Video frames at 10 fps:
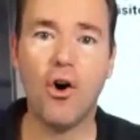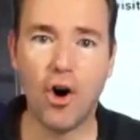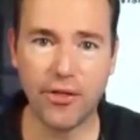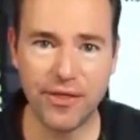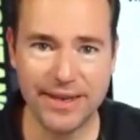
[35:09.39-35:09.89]

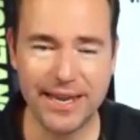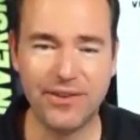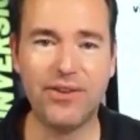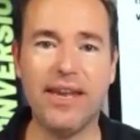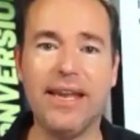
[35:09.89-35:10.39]

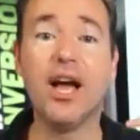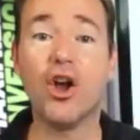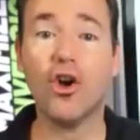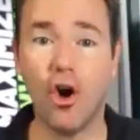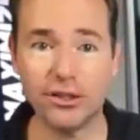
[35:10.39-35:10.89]
authenticity,
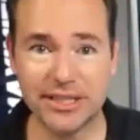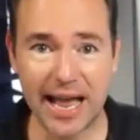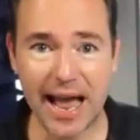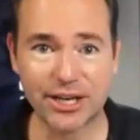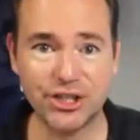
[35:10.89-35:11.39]
calls to
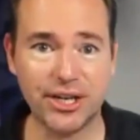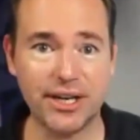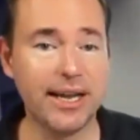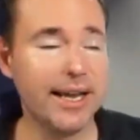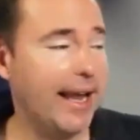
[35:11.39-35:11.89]

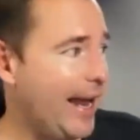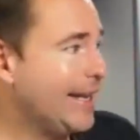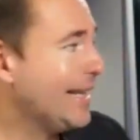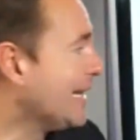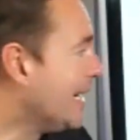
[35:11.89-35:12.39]
action, and
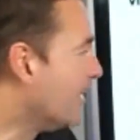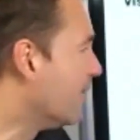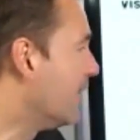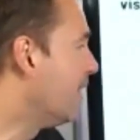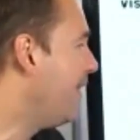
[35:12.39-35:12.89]

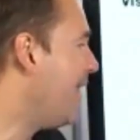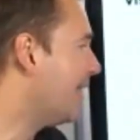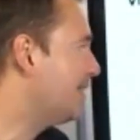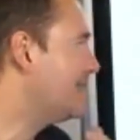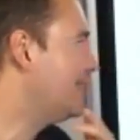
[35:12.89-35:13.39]
clear
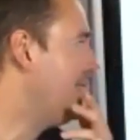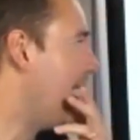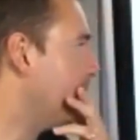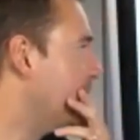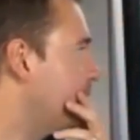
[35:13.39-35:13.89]
next
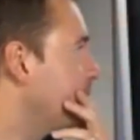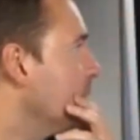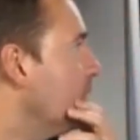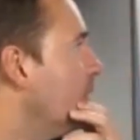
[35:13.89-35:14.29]
steps.